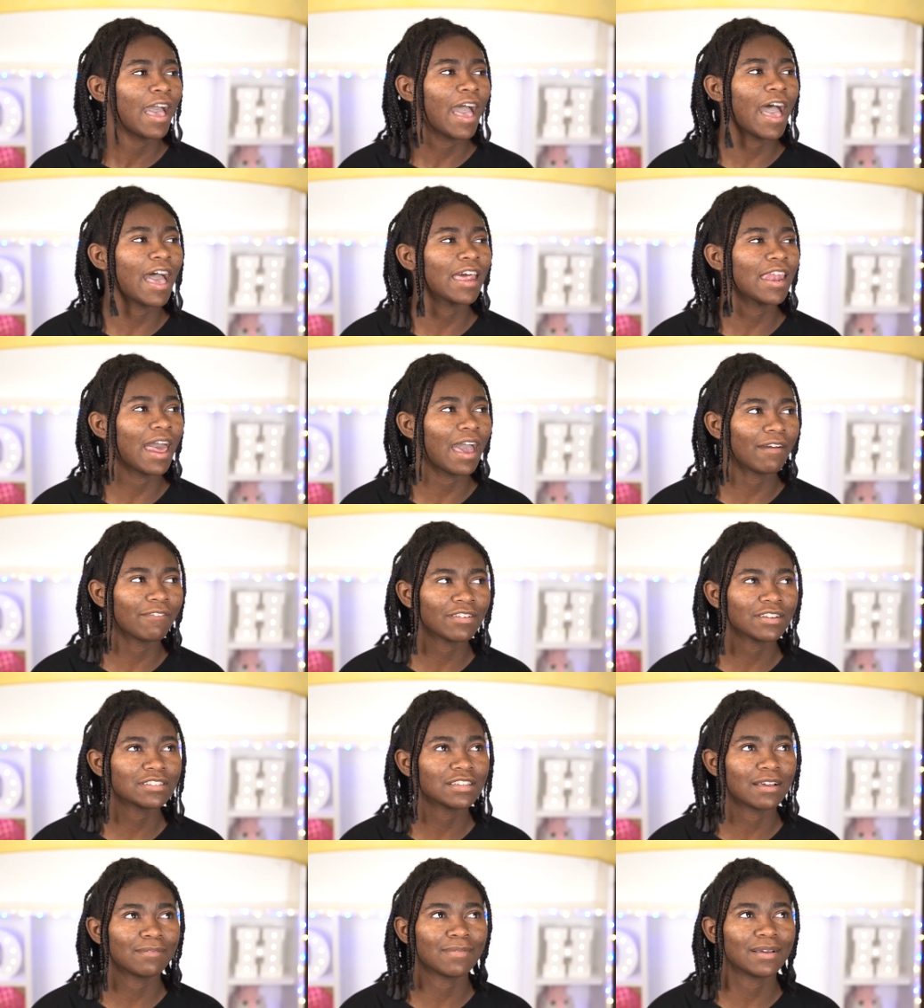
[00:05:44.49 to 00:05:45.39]
And
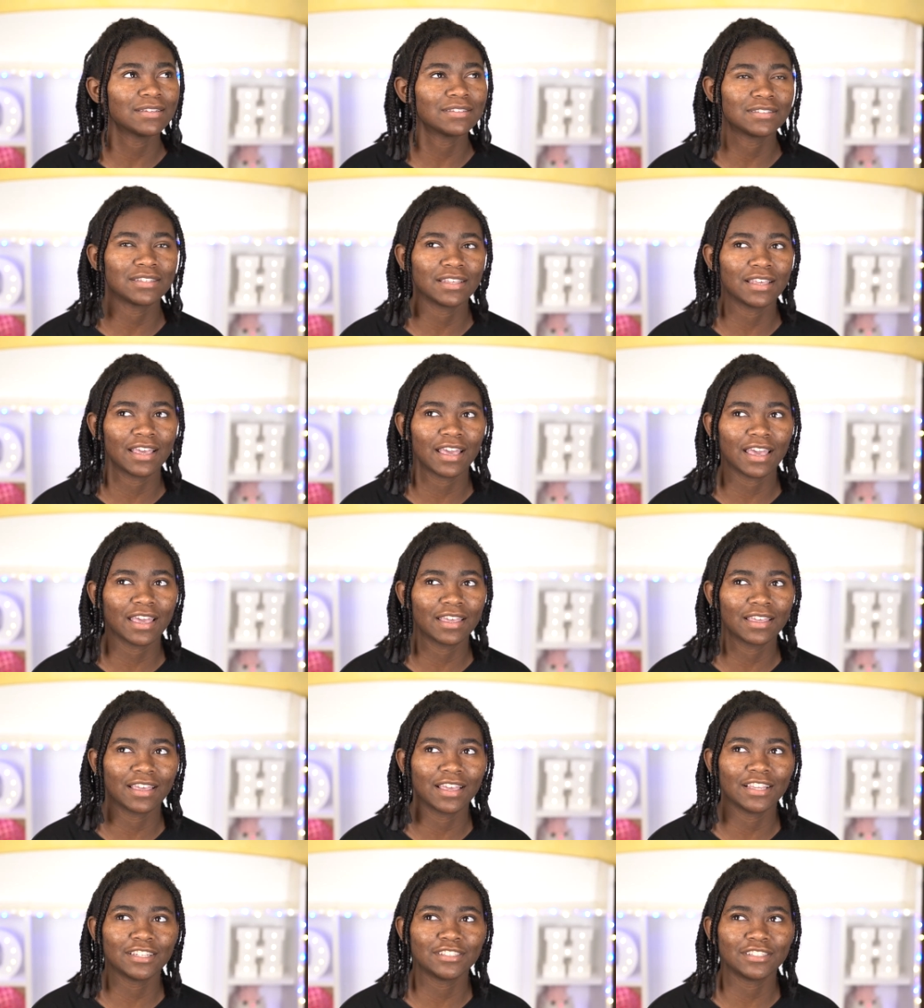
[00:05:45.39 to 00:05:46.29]
every time I see
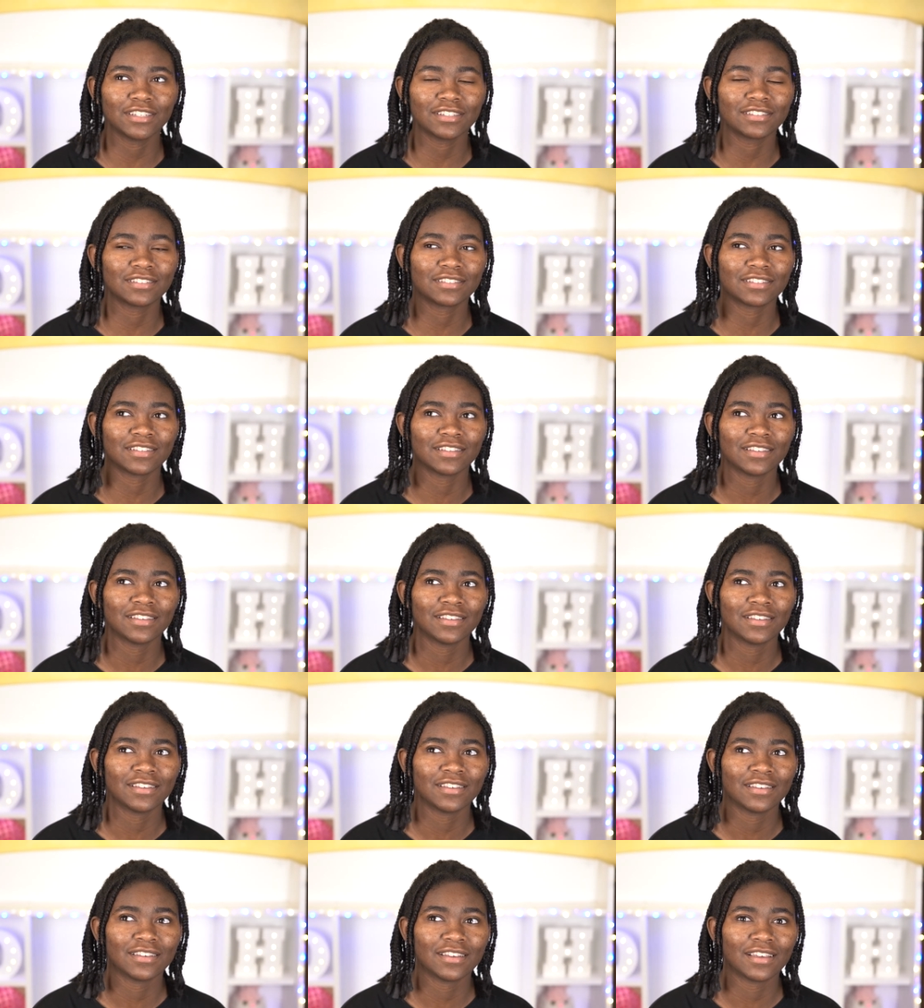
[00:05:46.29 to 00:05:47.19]
it, it just.
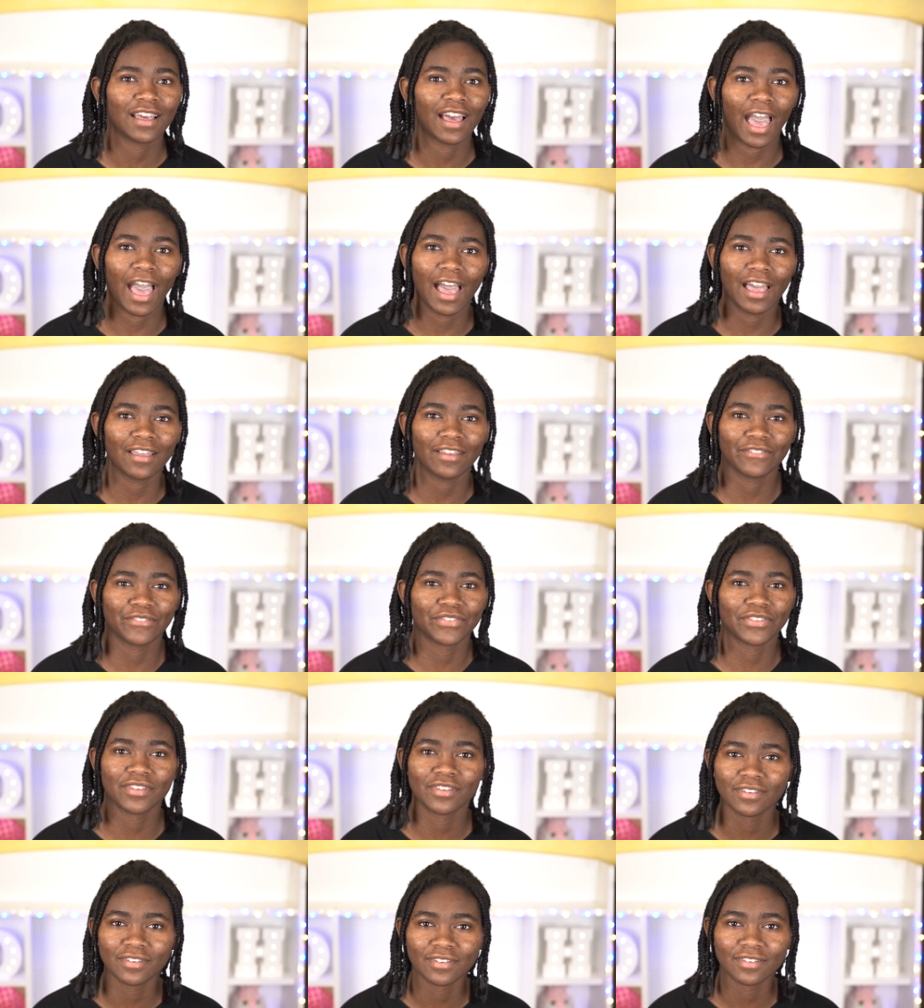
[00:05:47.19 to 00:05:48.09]
I,
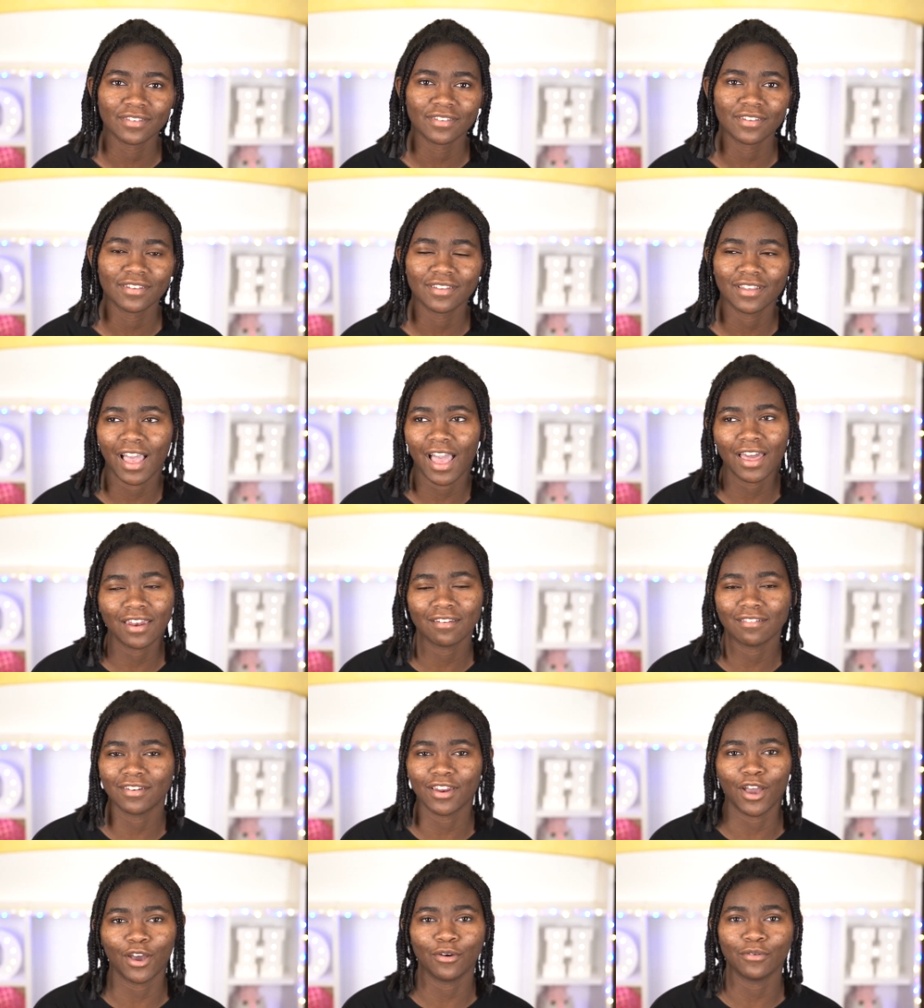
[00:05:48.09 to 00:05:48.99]
I
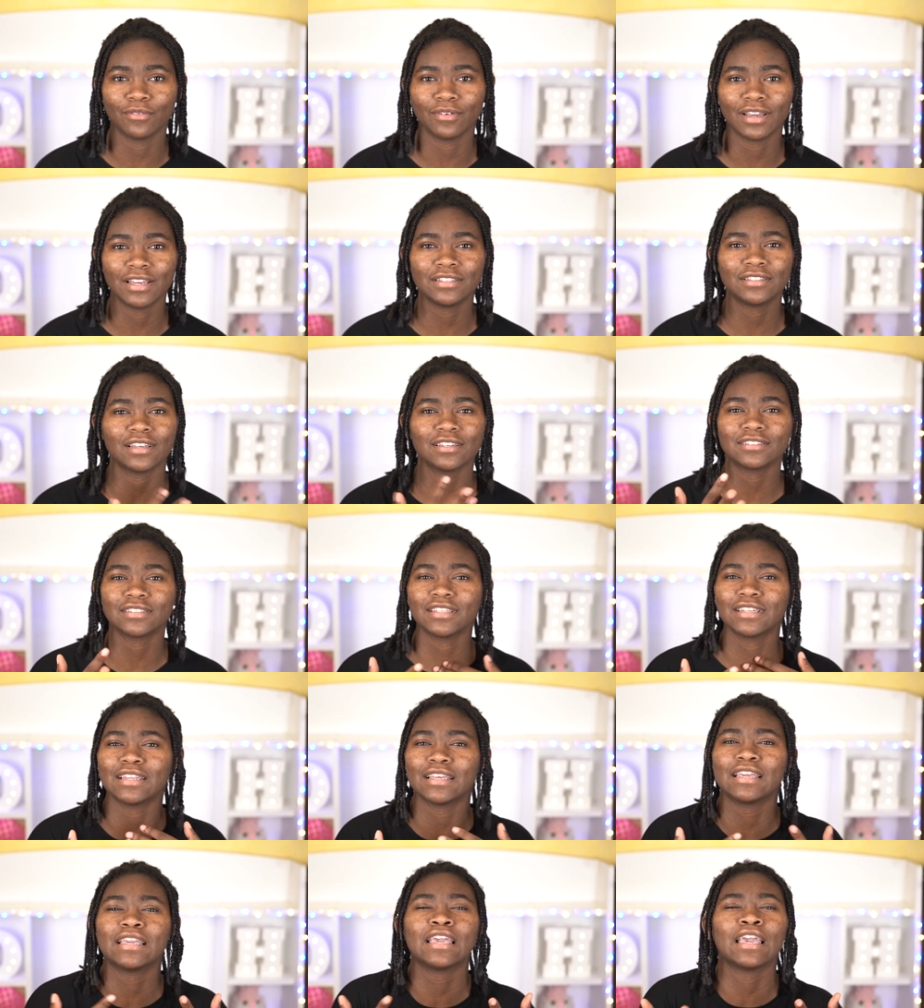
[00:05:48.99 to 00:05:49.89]
don't know. It
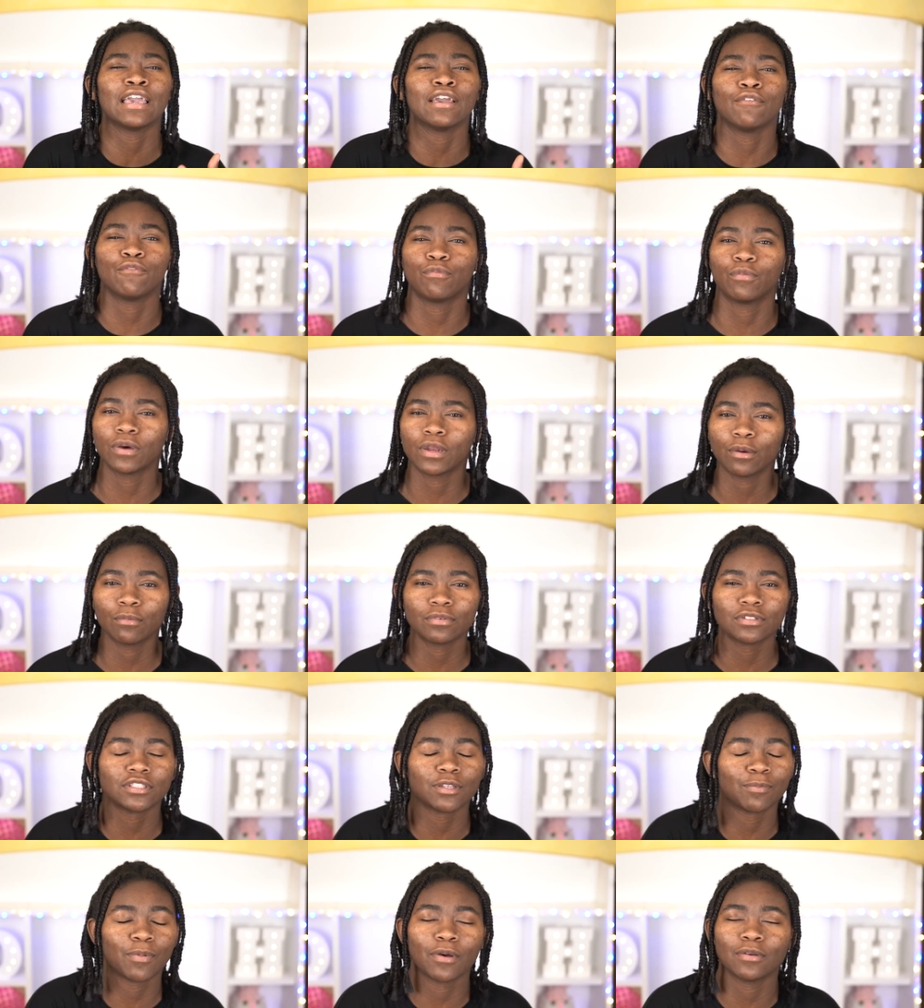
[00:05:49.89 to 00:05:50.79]
doesn't give what it
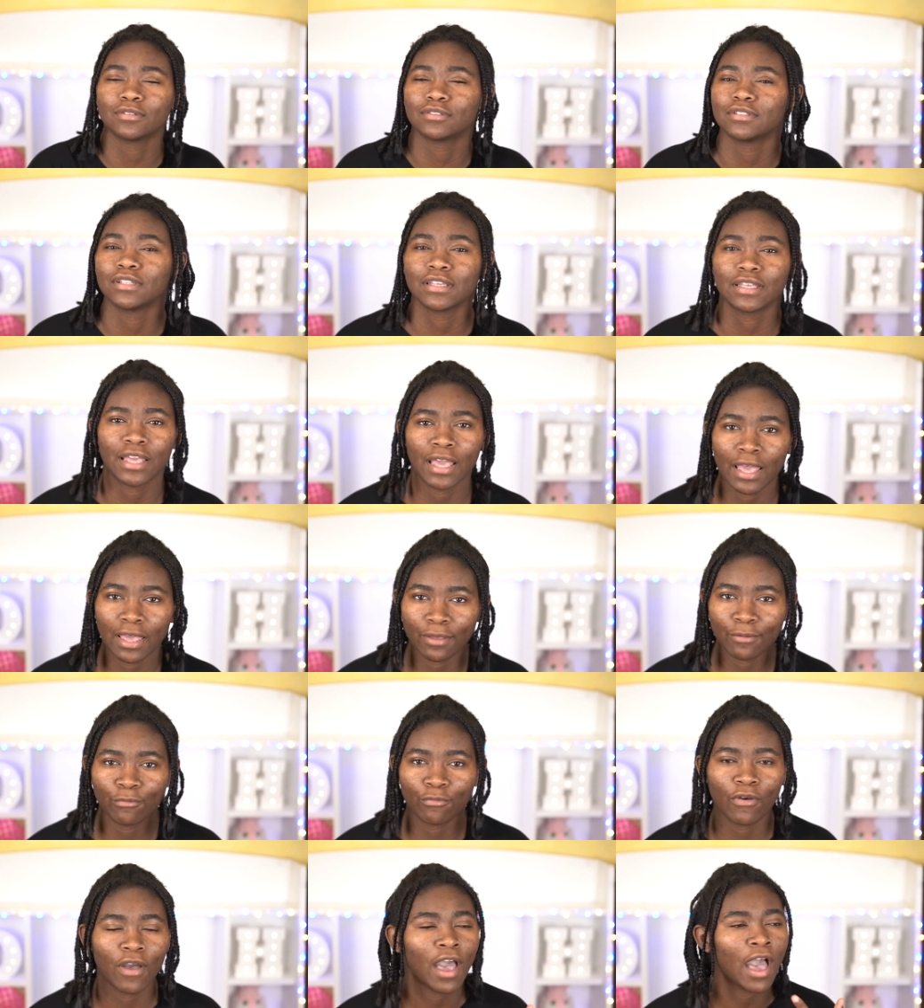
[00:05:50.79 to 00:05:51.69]
was supposed to
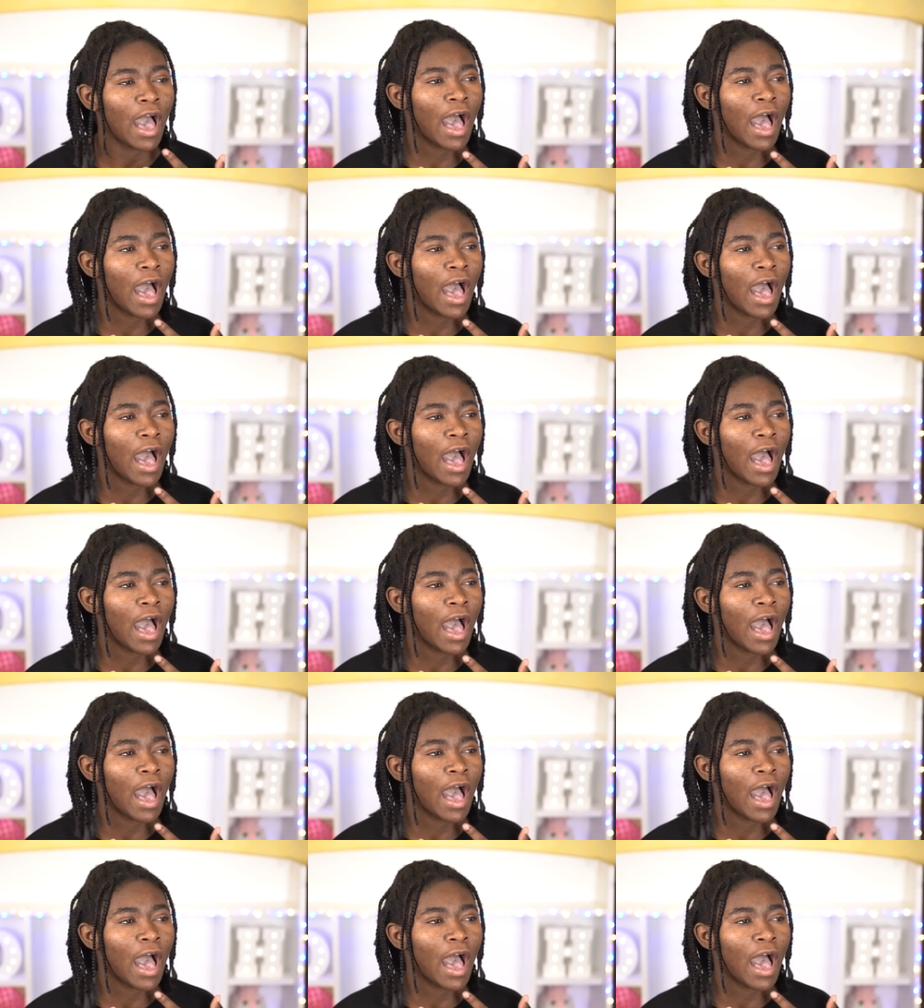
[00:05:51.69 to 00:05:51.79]
give.